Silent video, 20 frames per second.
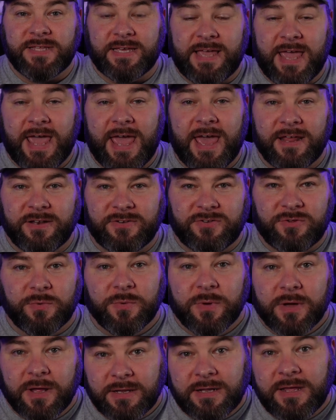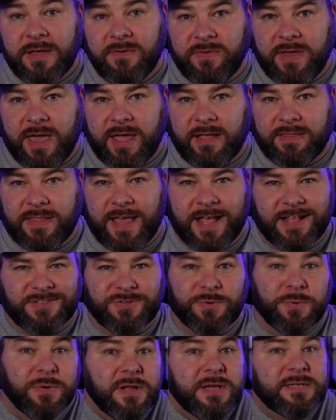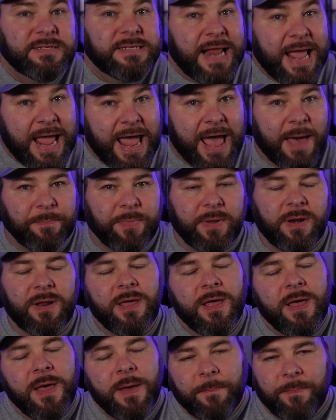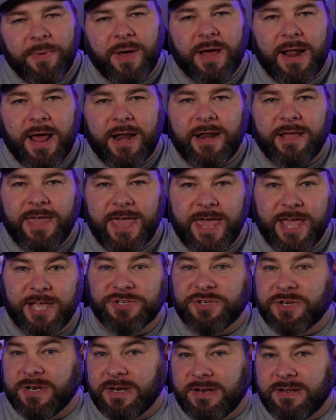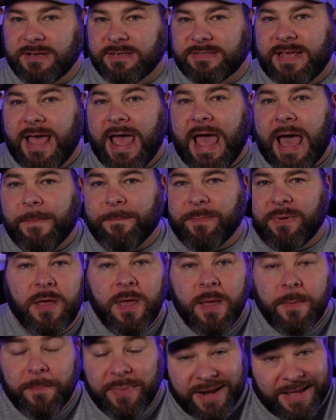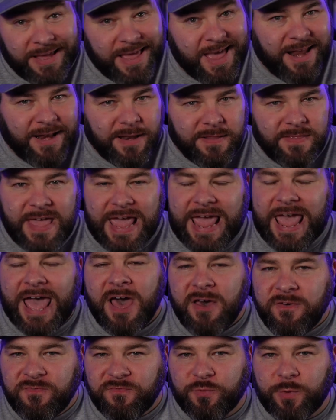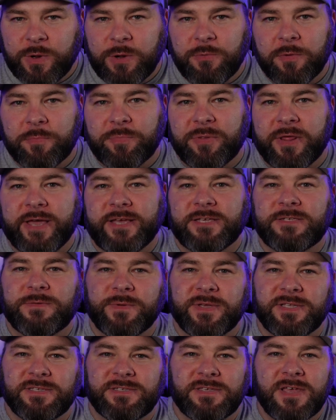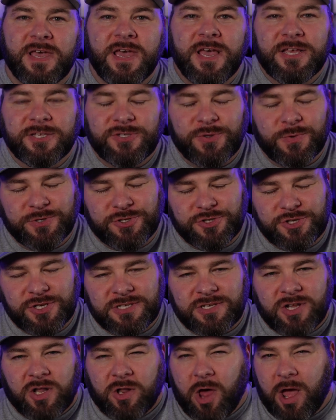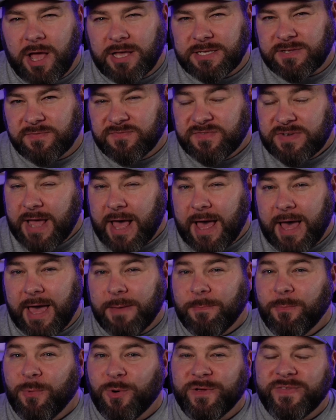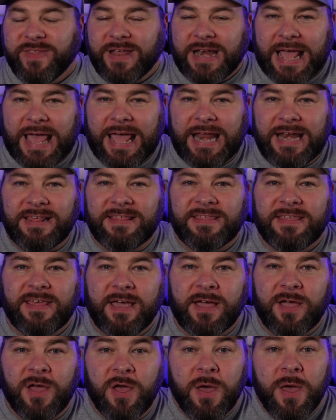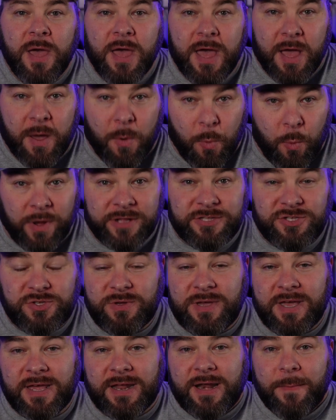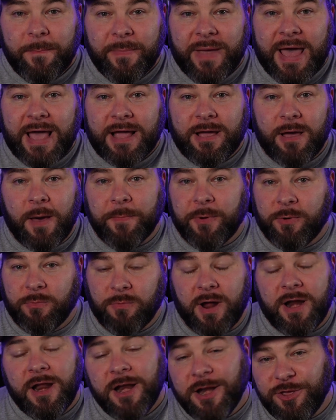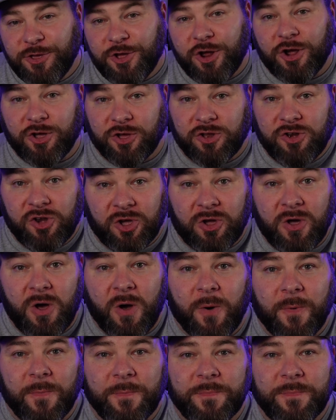they can to alleviate that so it doesn't happen, but on occasion it does happen. But again, they have free replacements, so it's just a loss of time more than anything. Once you get it back up and running, you're good to go.